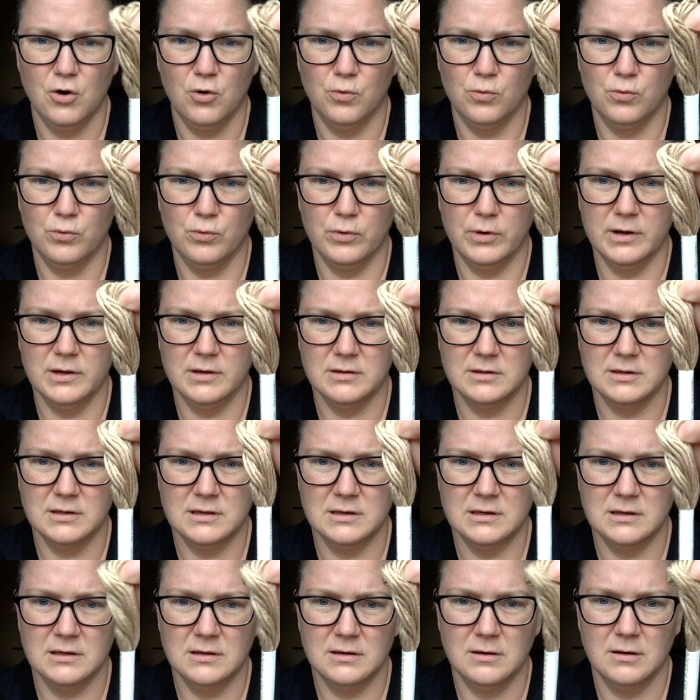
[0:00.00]

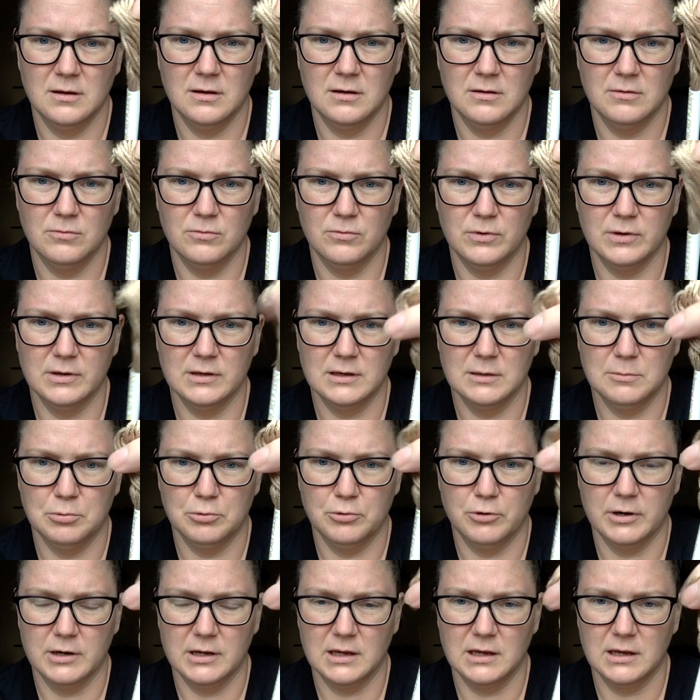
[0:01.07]
Really, really
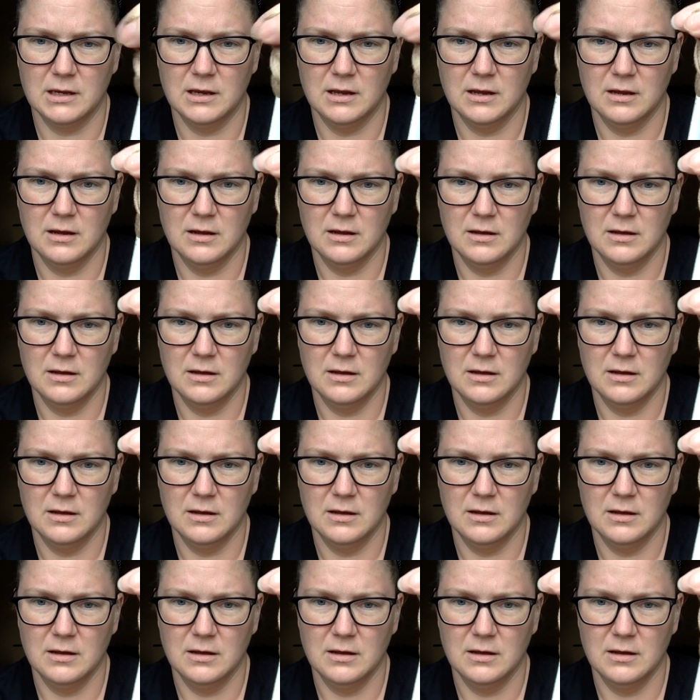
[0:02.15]
pretty.